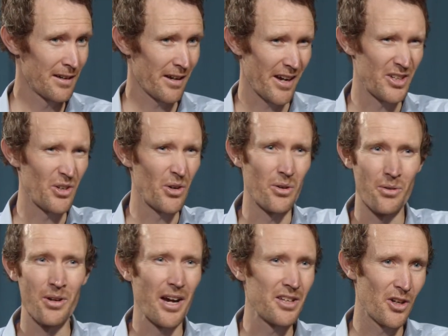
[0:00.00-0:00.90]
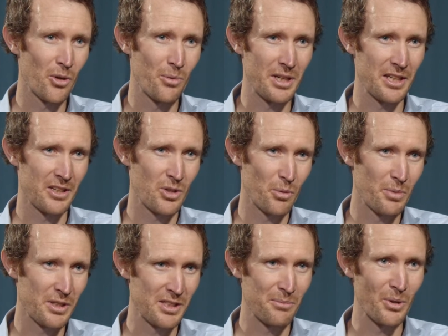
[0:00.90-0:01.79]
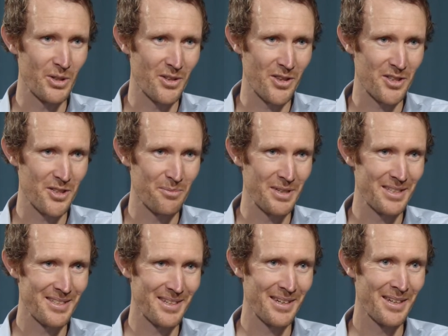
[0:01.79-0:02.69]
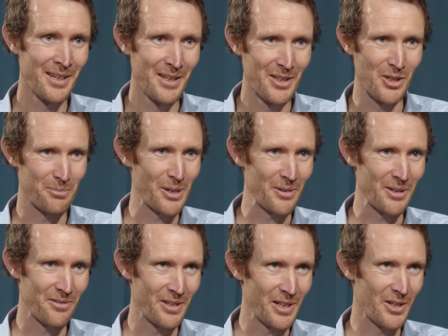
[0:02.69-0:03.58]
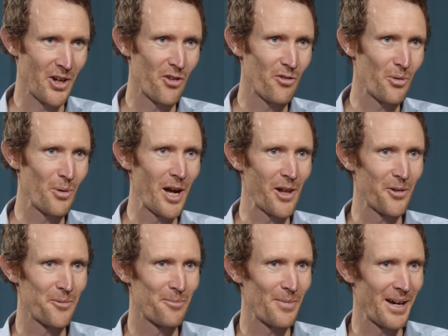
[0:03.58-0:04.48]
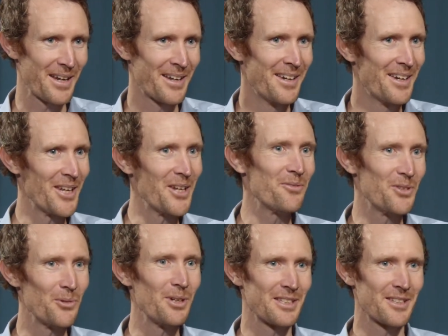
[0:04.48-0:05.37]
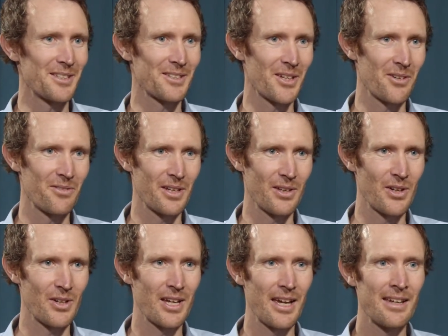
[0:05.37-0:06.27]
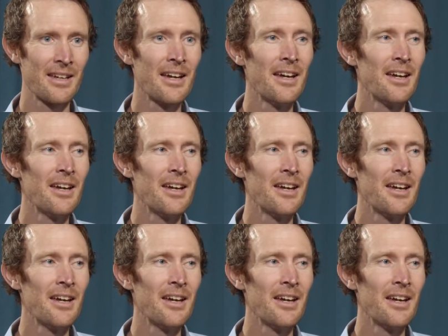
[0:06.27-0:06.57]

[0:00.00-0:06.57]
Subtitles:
I know we're getting to a busy point in the semester, you're probably feeling overwhelmed, but in a few weeks it's going to feel okay.